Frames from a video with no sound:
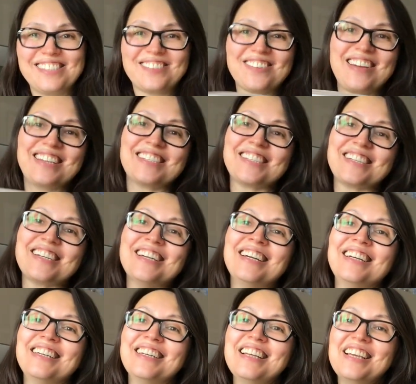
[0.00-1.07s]

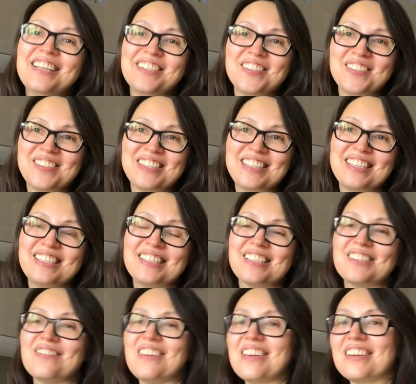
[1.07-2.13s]
treasure. You see, this
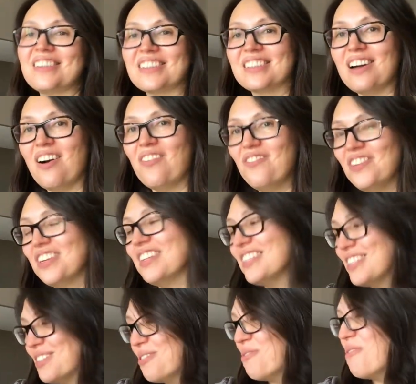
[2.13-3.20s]
is Zweigart company,
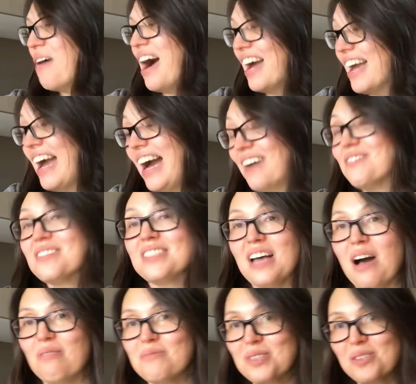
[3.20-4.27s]
so I have
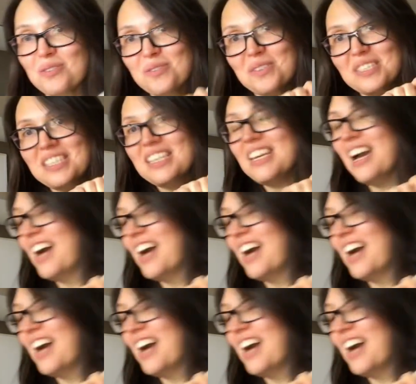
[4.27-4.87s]
some. So you see,